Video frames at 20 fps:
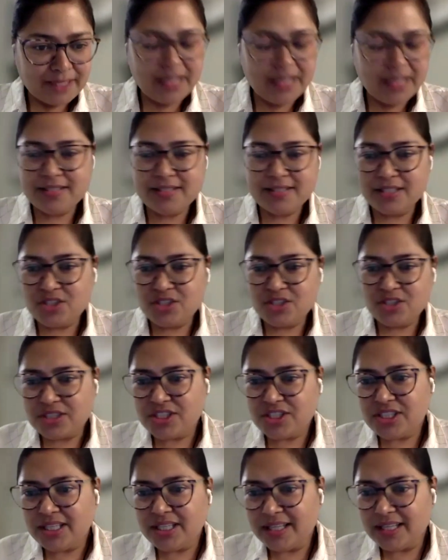Anastasia,
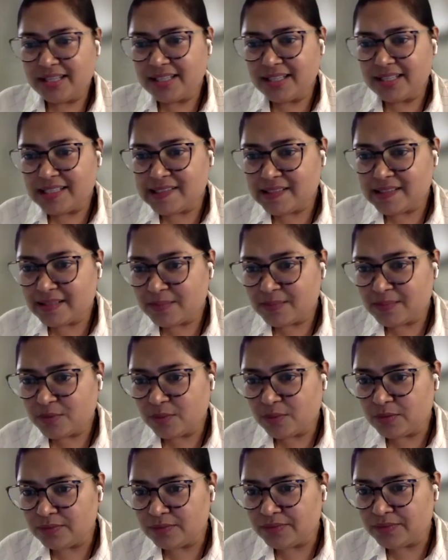she has
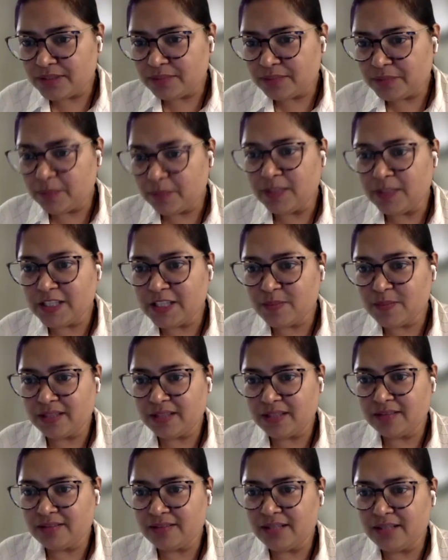problem with public
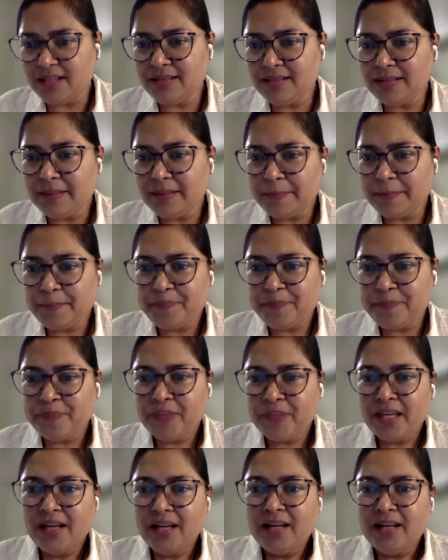speaking, right?
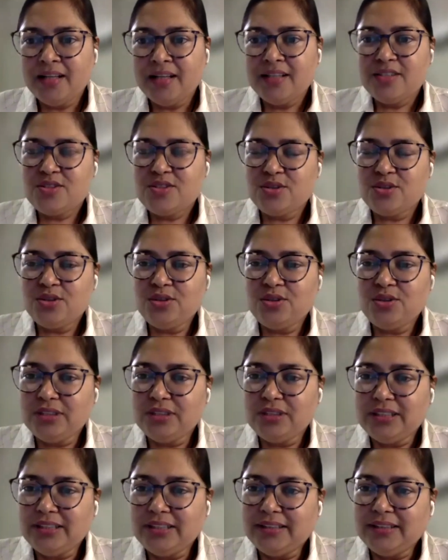
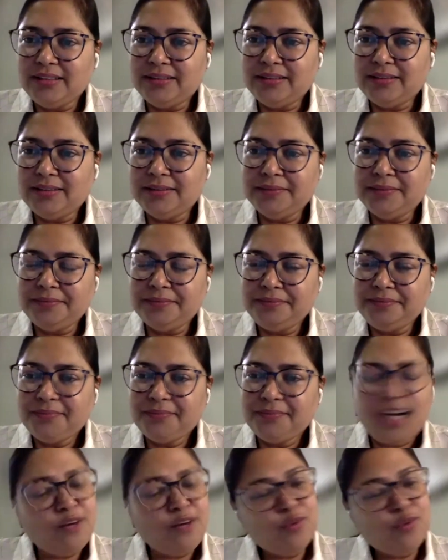So
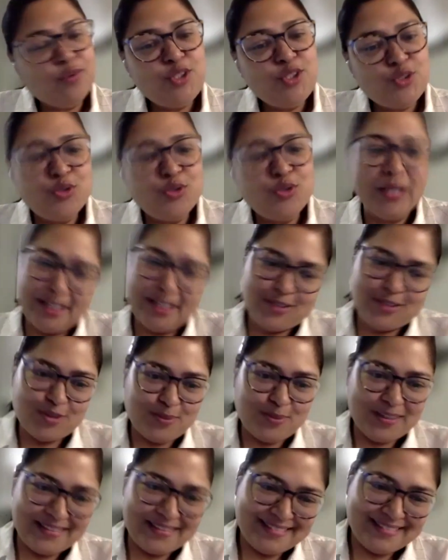how would you like
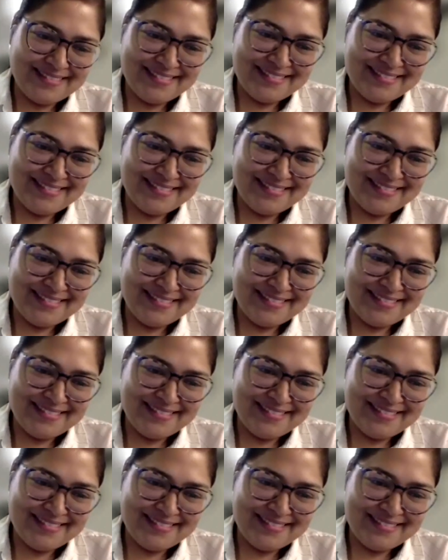to be?